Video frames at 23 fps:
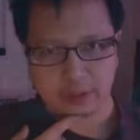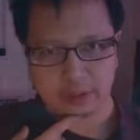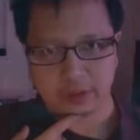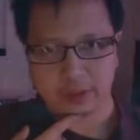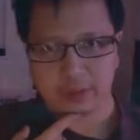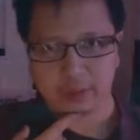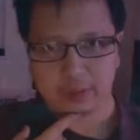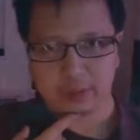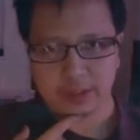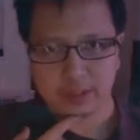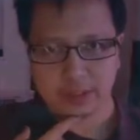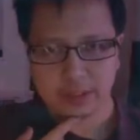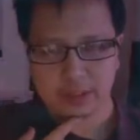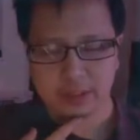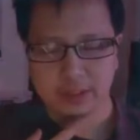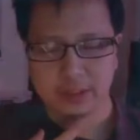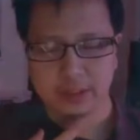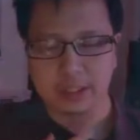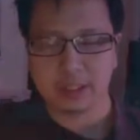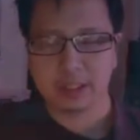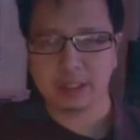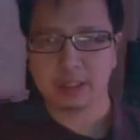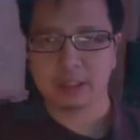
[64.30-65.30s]
reasons.
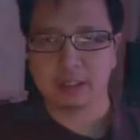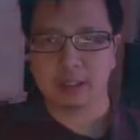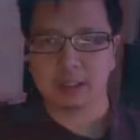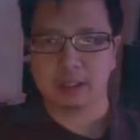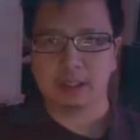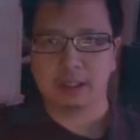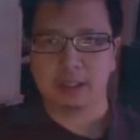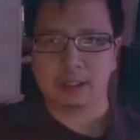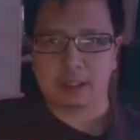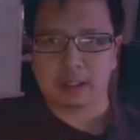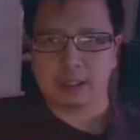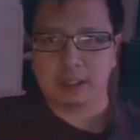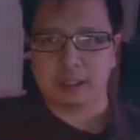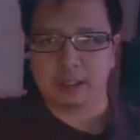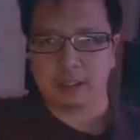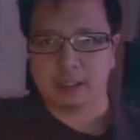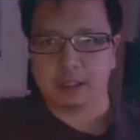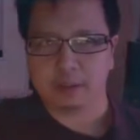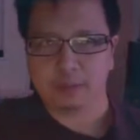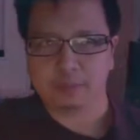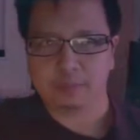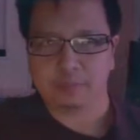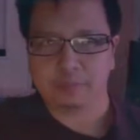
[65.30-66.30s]

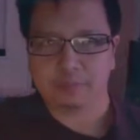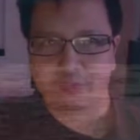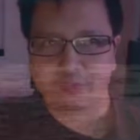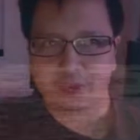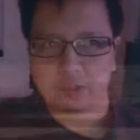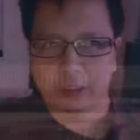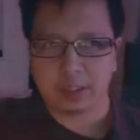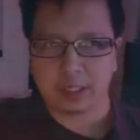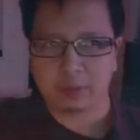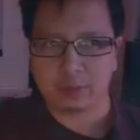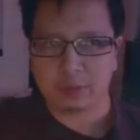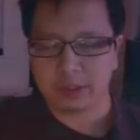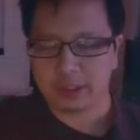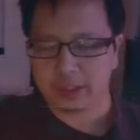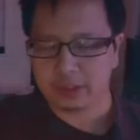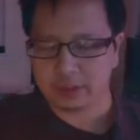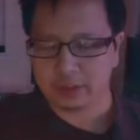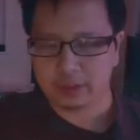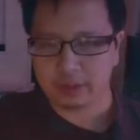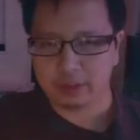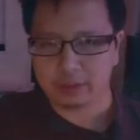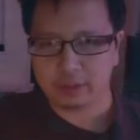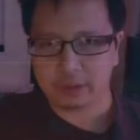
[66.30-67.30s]
Now I want to let you
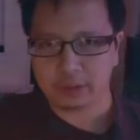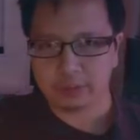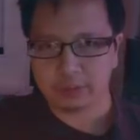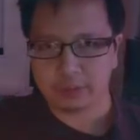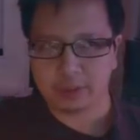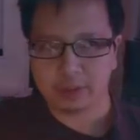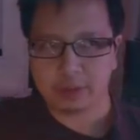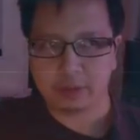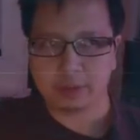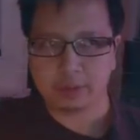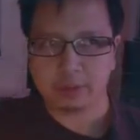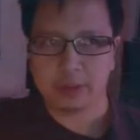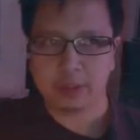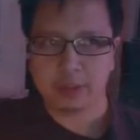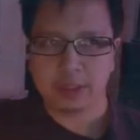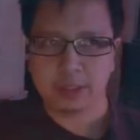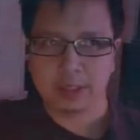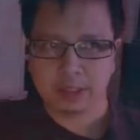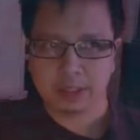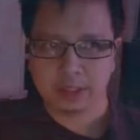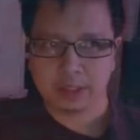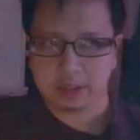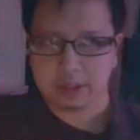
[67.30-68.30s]
know, crypto
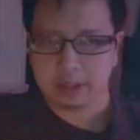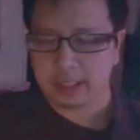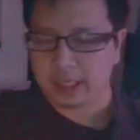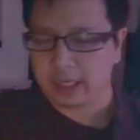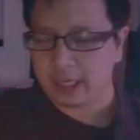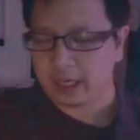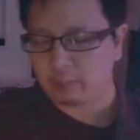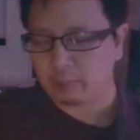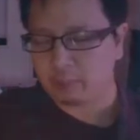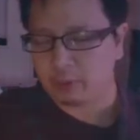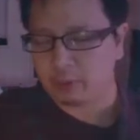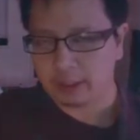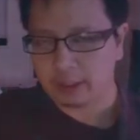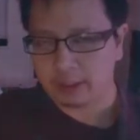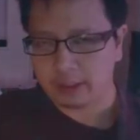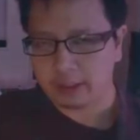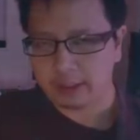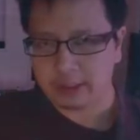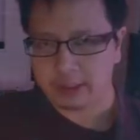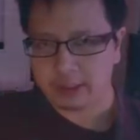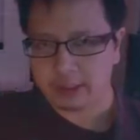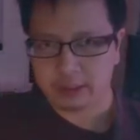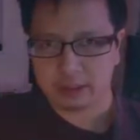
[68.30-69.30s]
app wallet
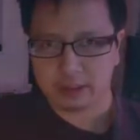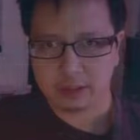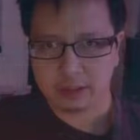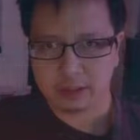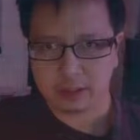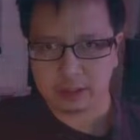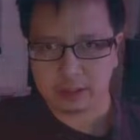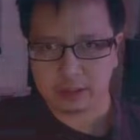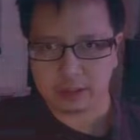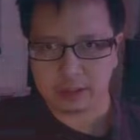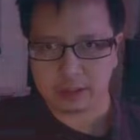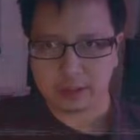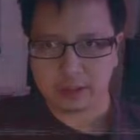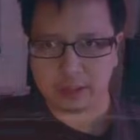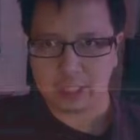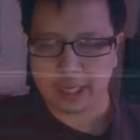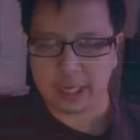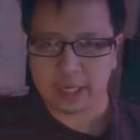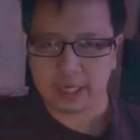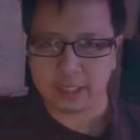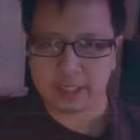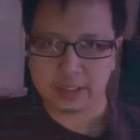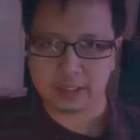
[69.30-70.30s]
also
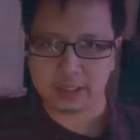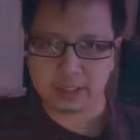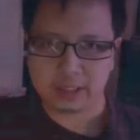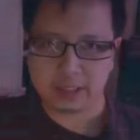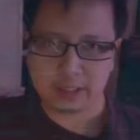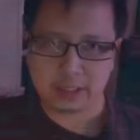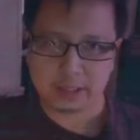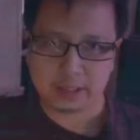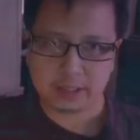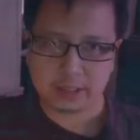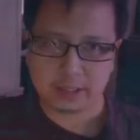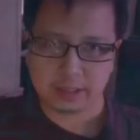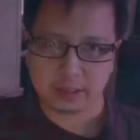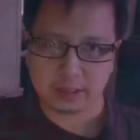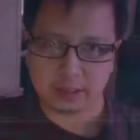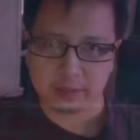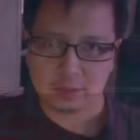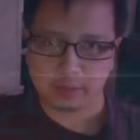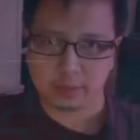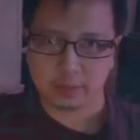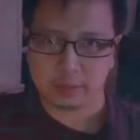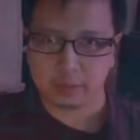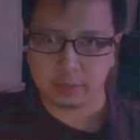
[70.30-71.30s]
has this
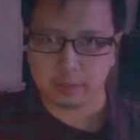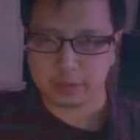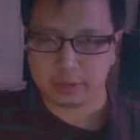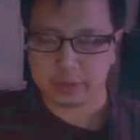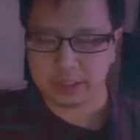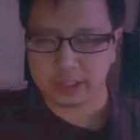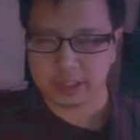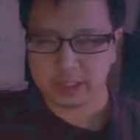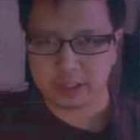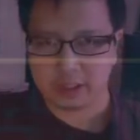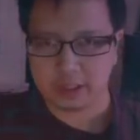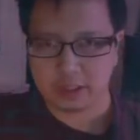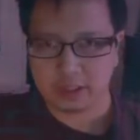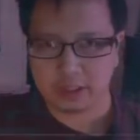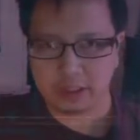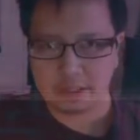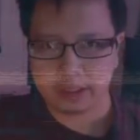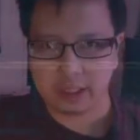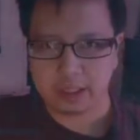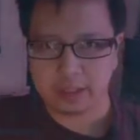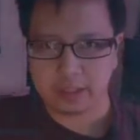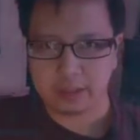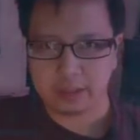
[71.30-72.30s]
rewards card
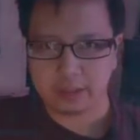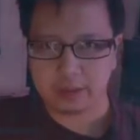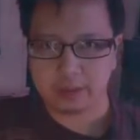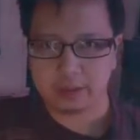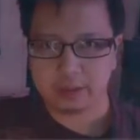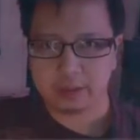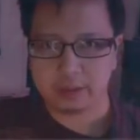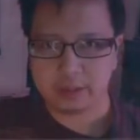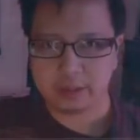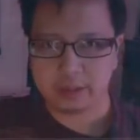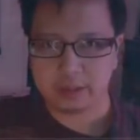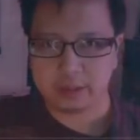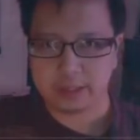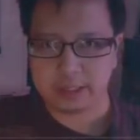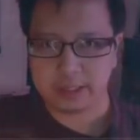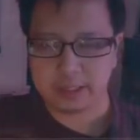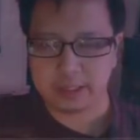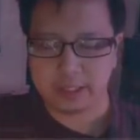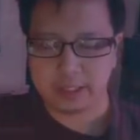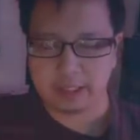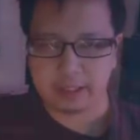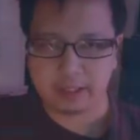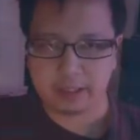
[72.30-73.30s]
that you could
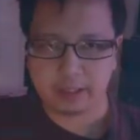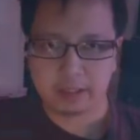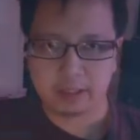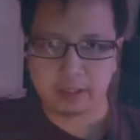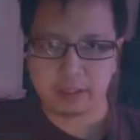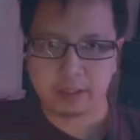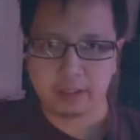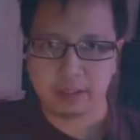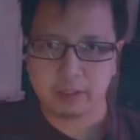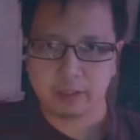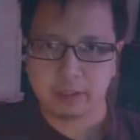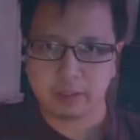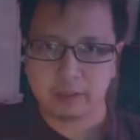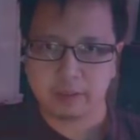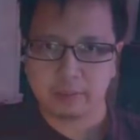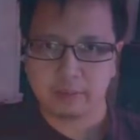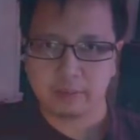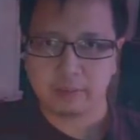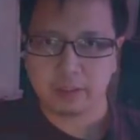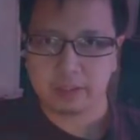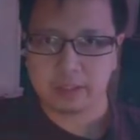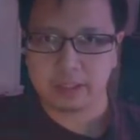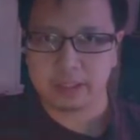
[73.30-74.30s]
stake,
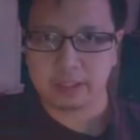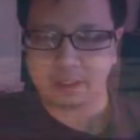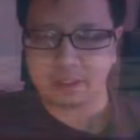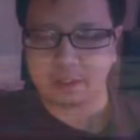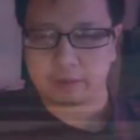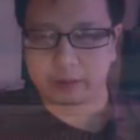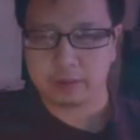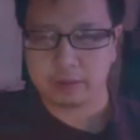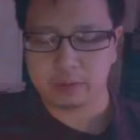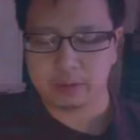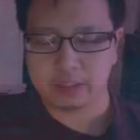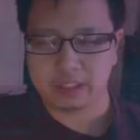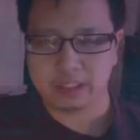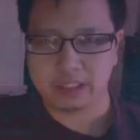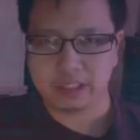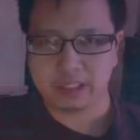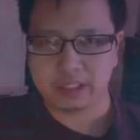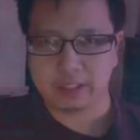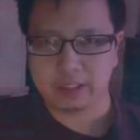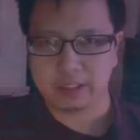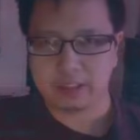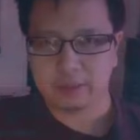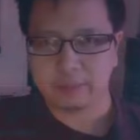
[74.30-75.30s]
the CRO
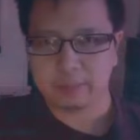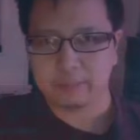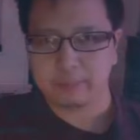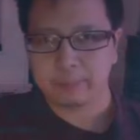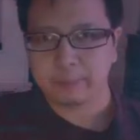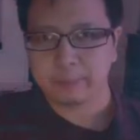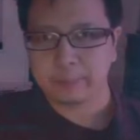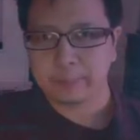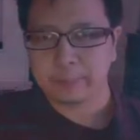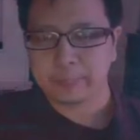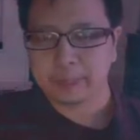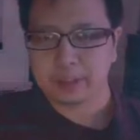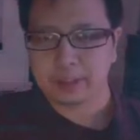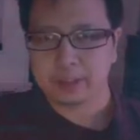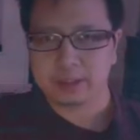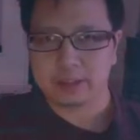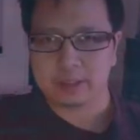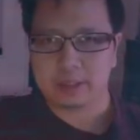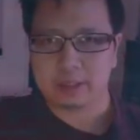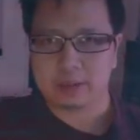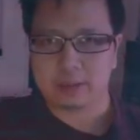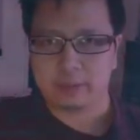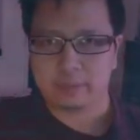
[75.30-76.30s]
staking.
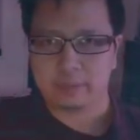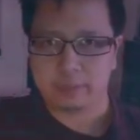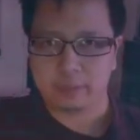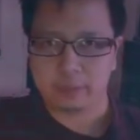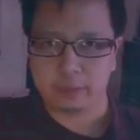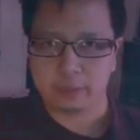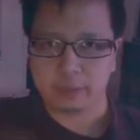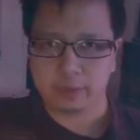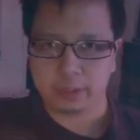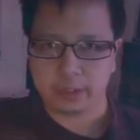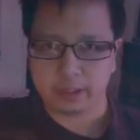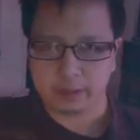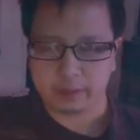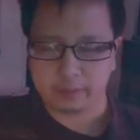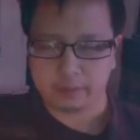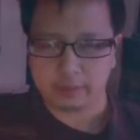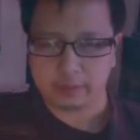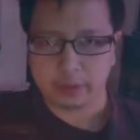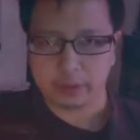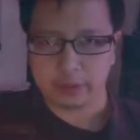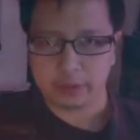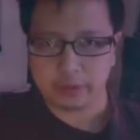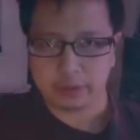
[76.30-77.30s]
So if you want to
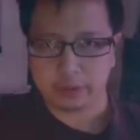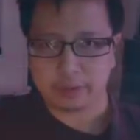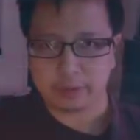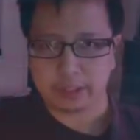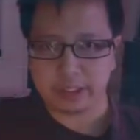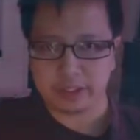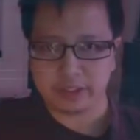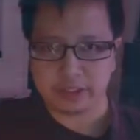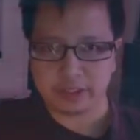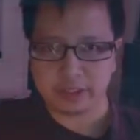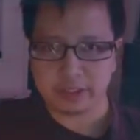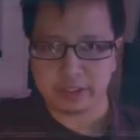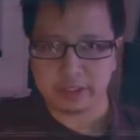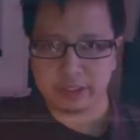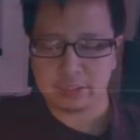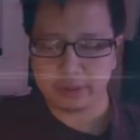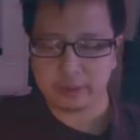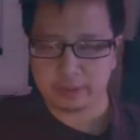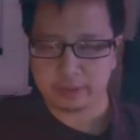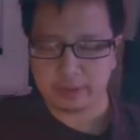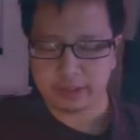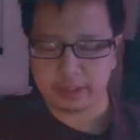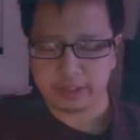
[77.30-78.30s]
convert your HNT
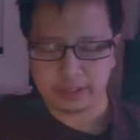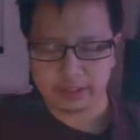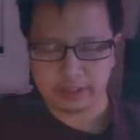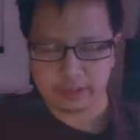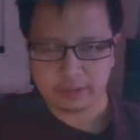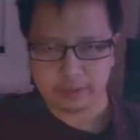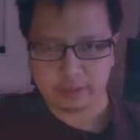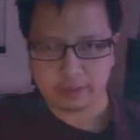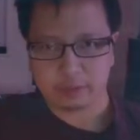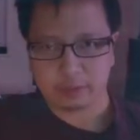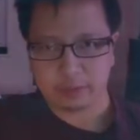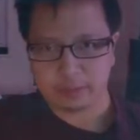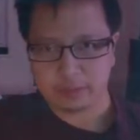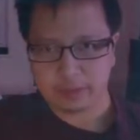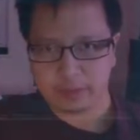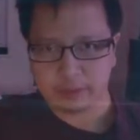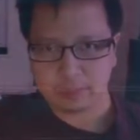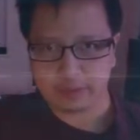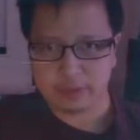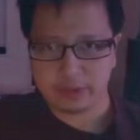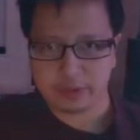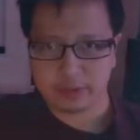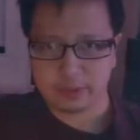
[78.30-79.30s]
or any other crypto
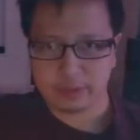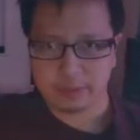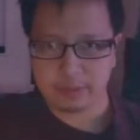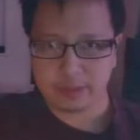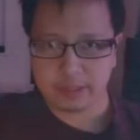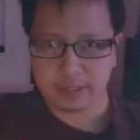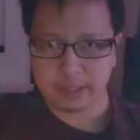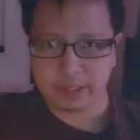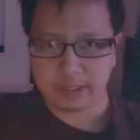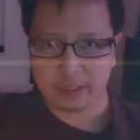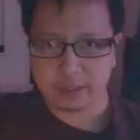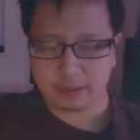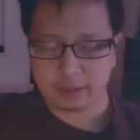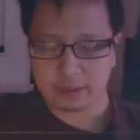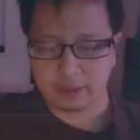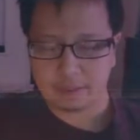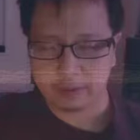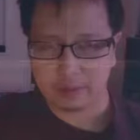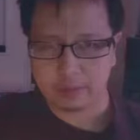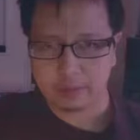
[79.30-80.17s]
to CRO,